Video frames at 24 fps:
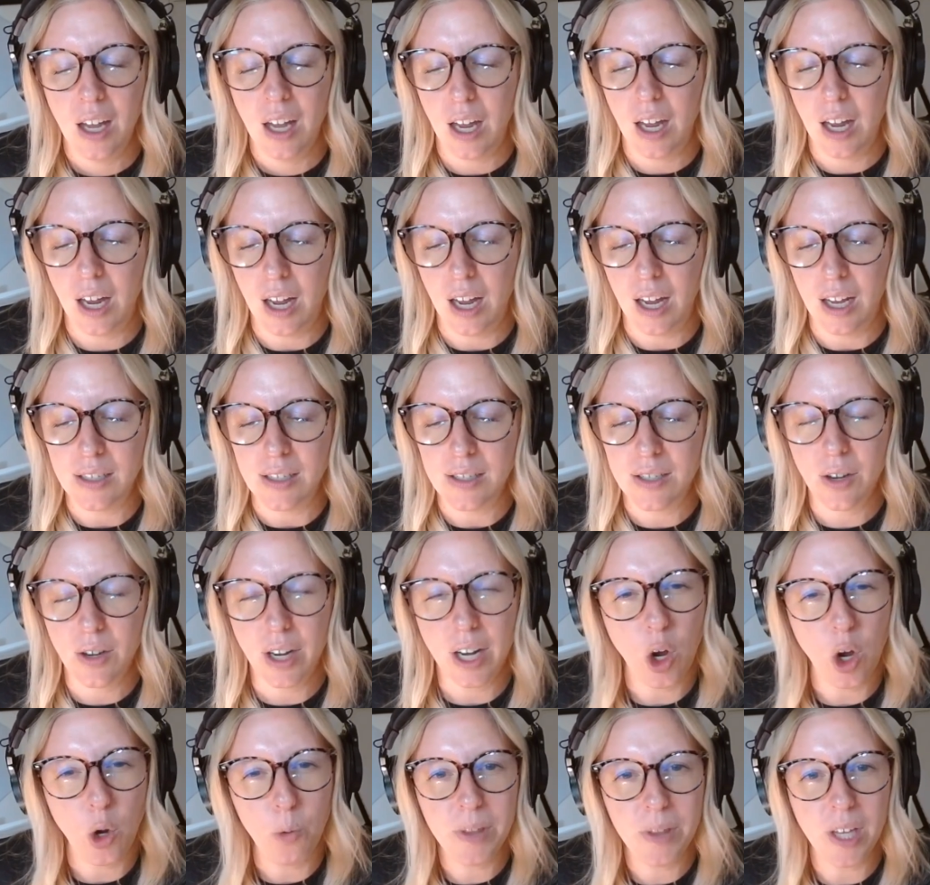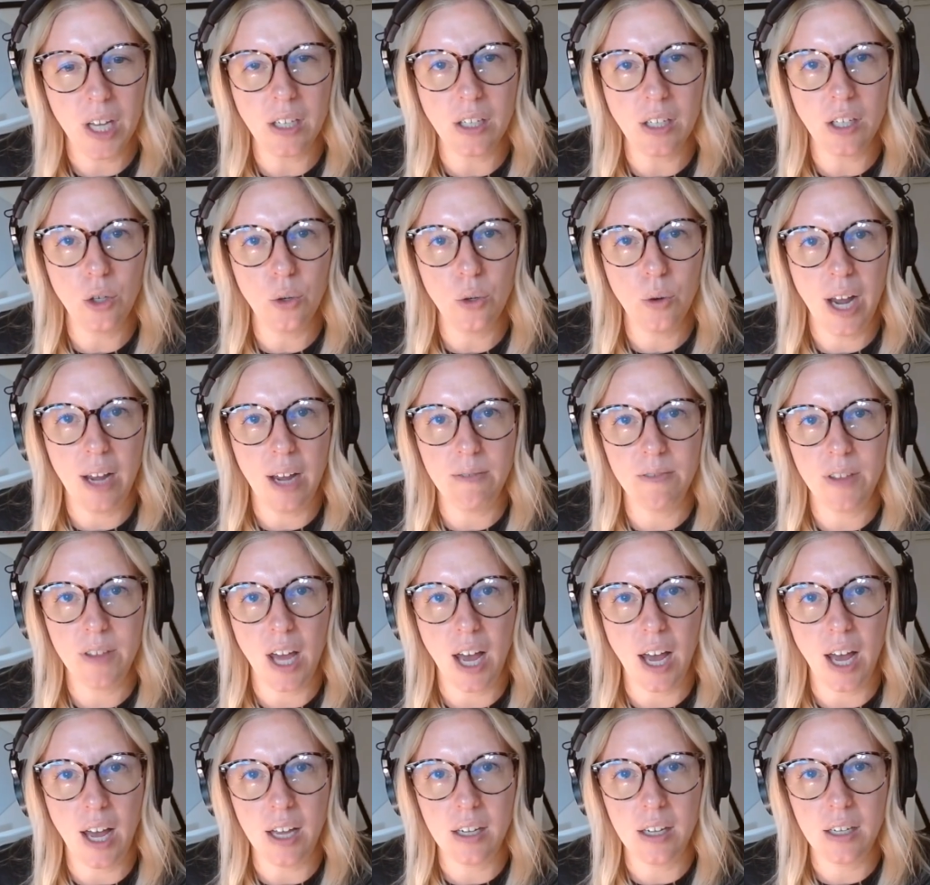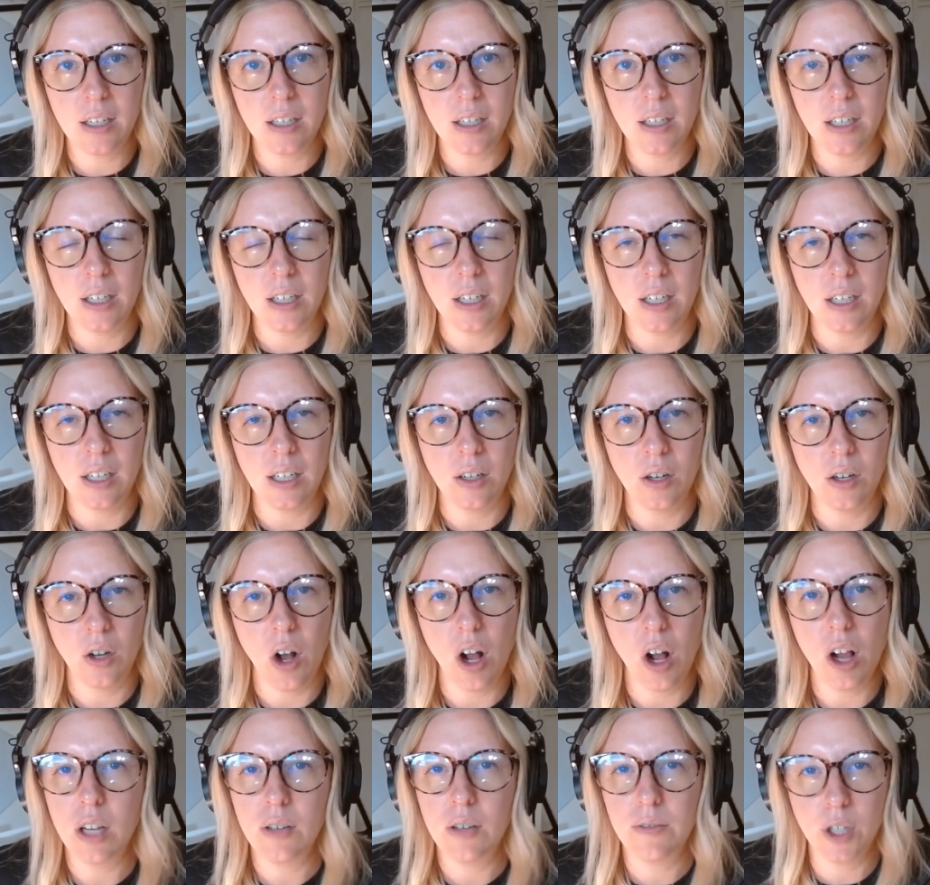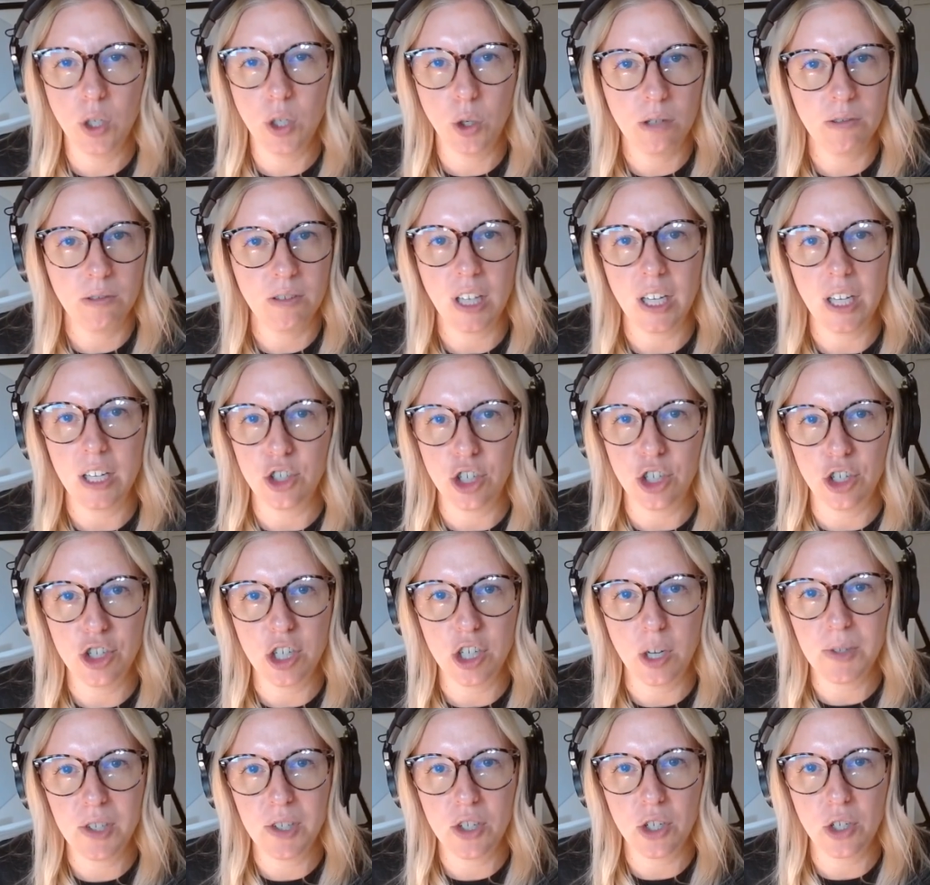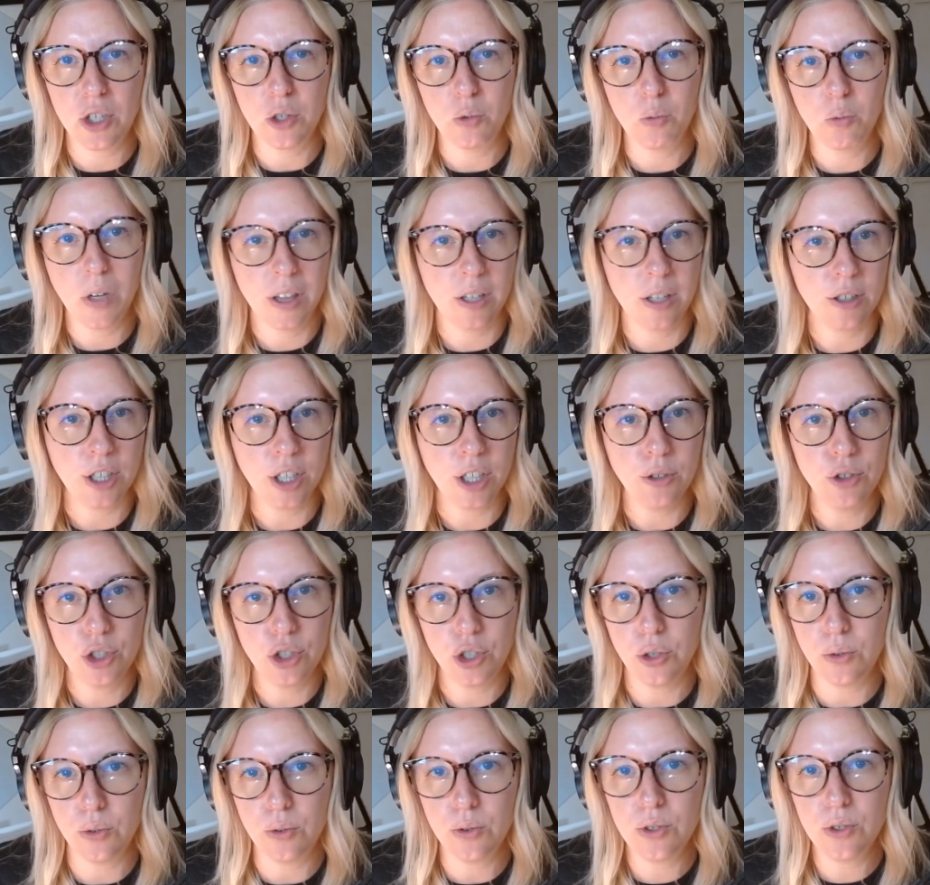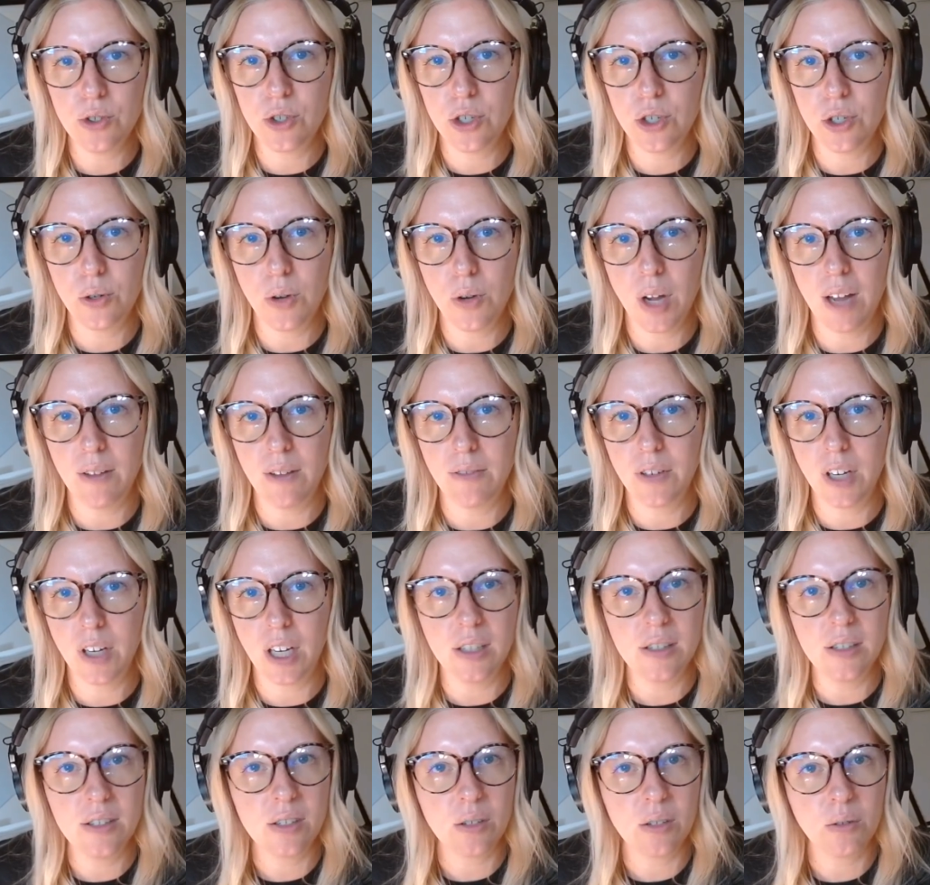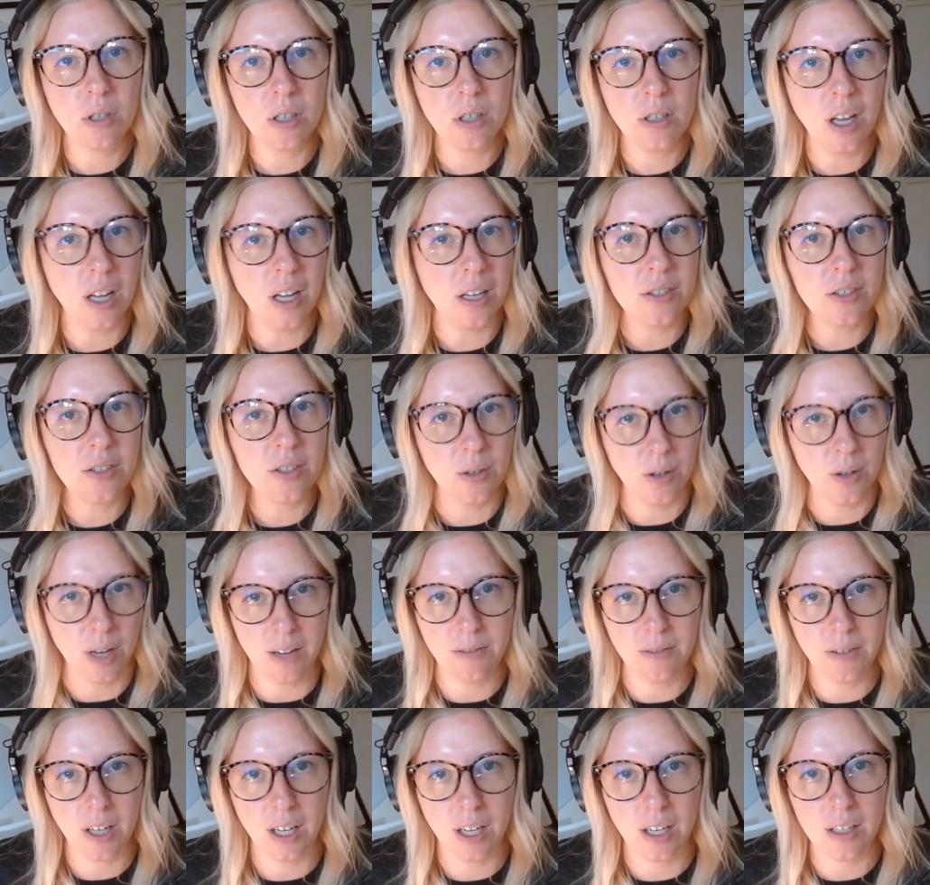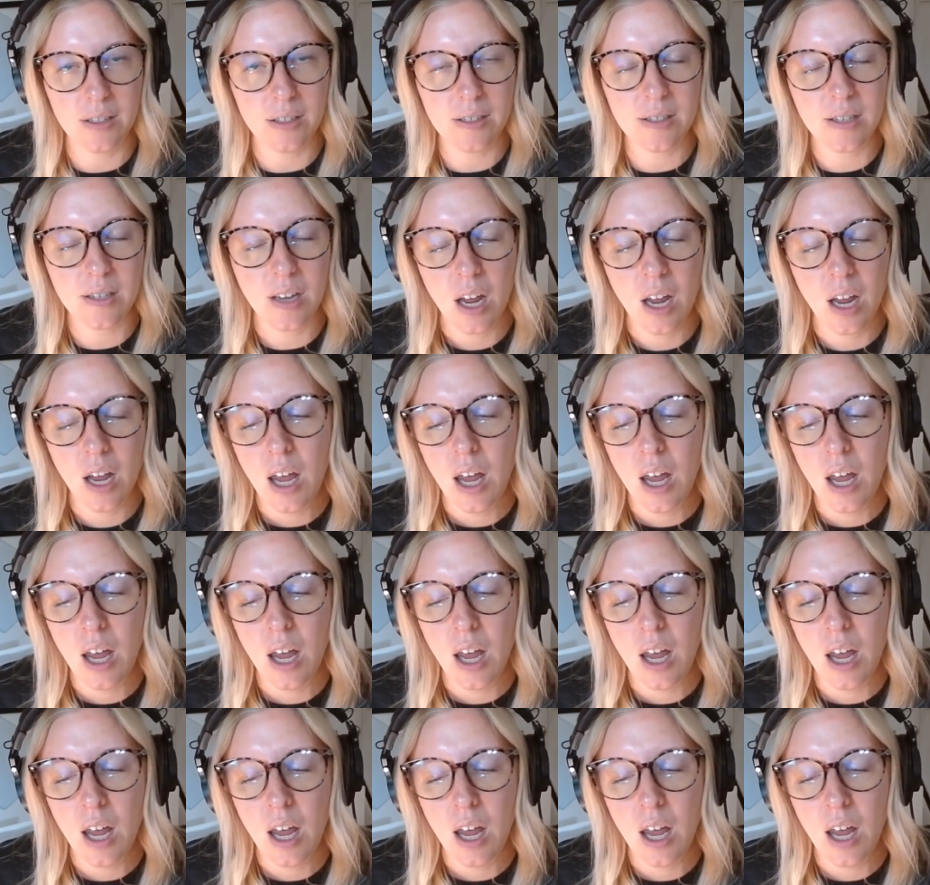And so I hope that you have that in all of your relationships too, whether you choose to have kids or not to have kids.